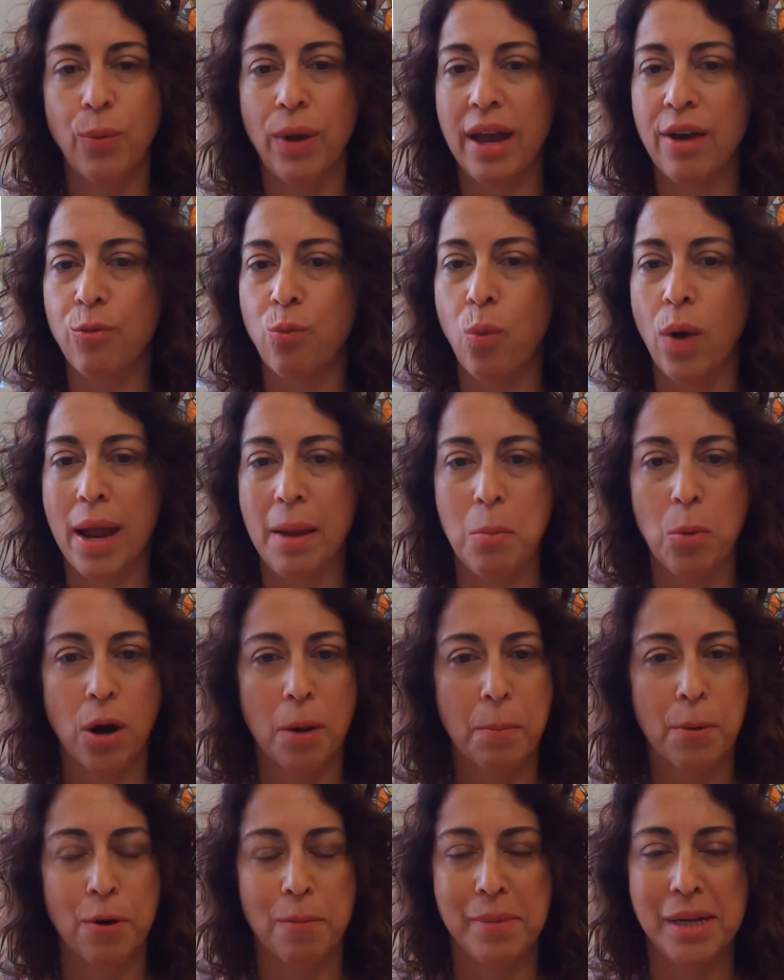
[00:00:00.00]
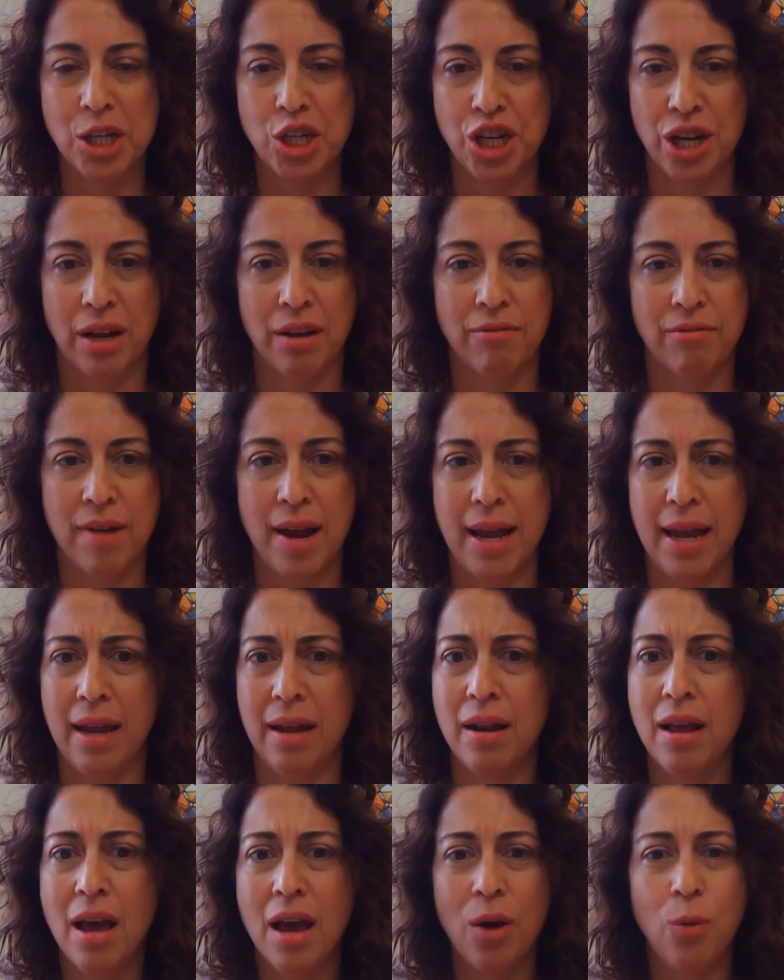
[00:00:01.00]
We have way more permission,
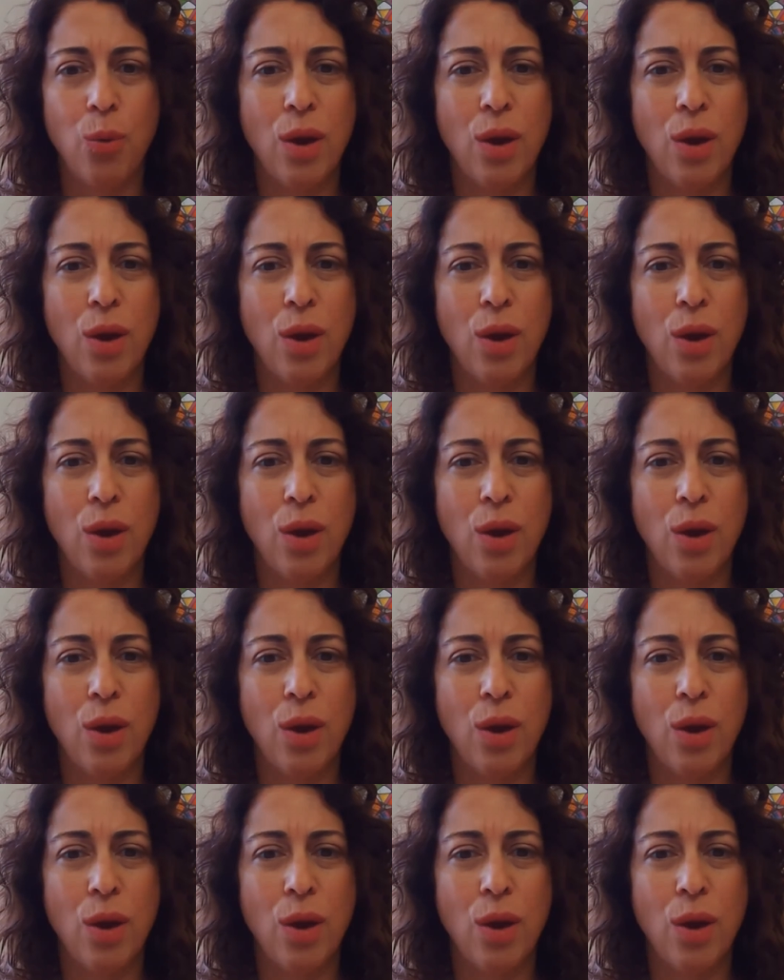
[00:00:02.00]
right?